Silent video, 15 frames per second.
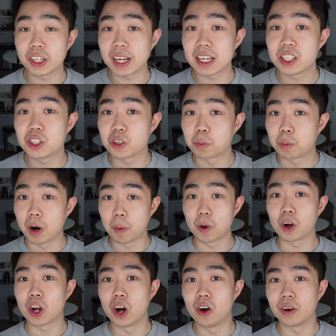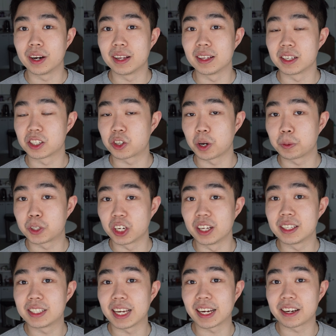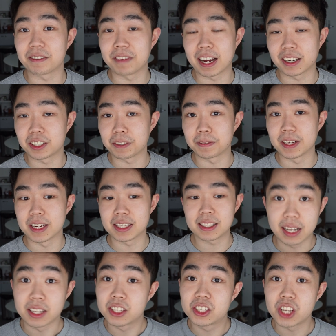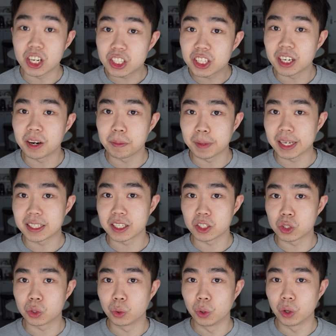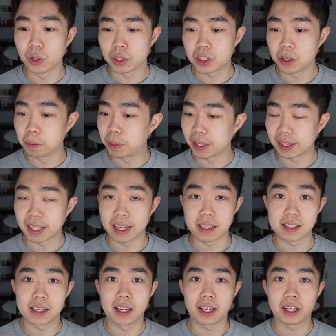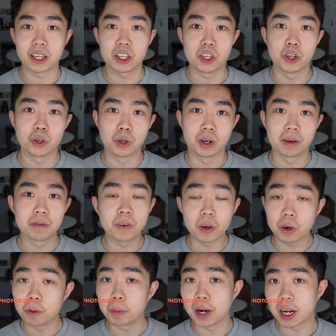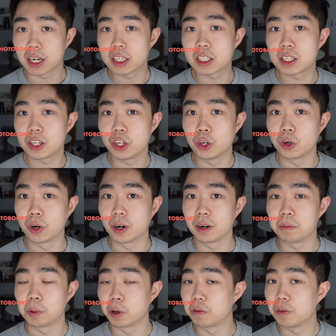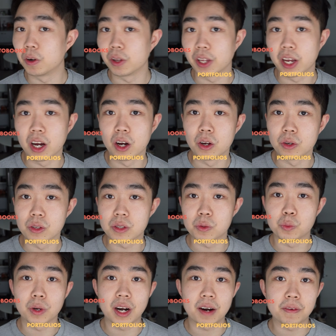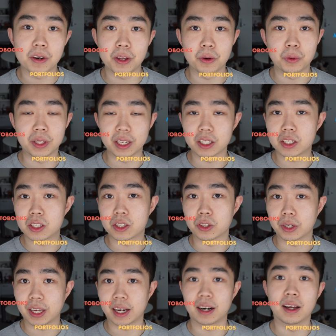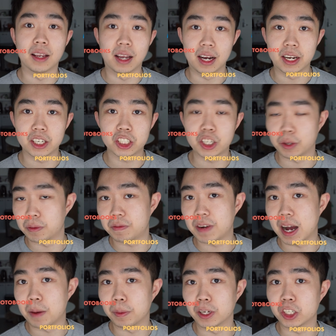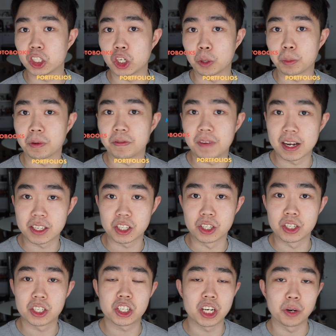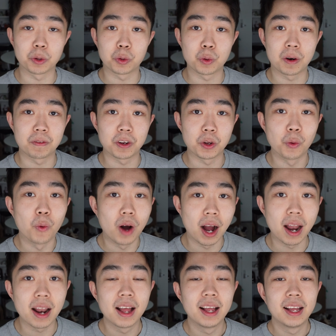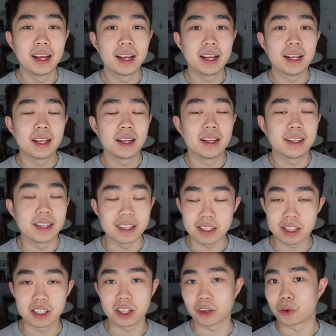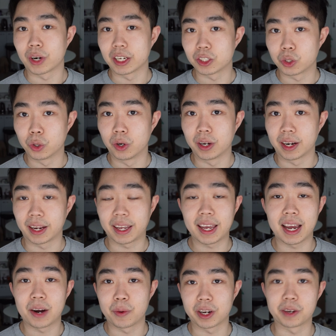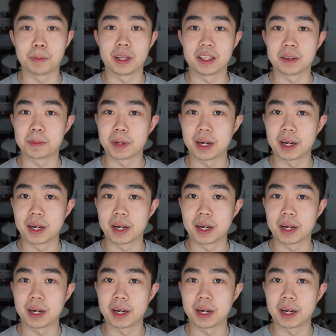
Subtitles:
you guys use the promo code in the description. Take advantage of this. It's such an amazing tool to put things like your photo books, your portfolios, whatever you need to get online, share with family, share with professors, share with whoever you want. This is a great tool and I can't recommend them